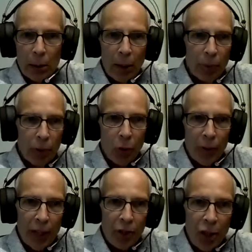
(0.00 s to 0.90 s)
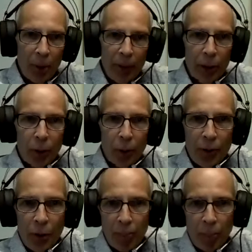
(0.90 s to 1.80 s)
It was called the tibial,
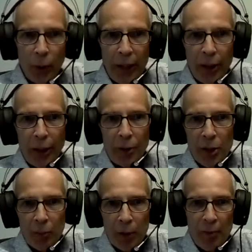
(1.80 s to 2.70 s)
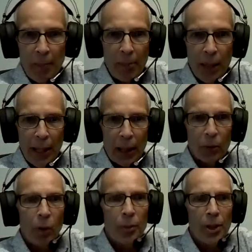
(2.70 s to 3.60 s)
there's a point there. Does anyone remember that?
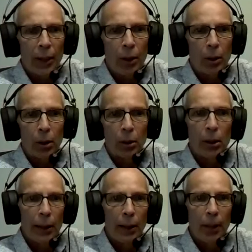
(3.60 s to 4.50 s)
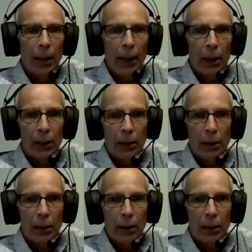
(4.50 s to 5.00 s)
What was that called? Anybody?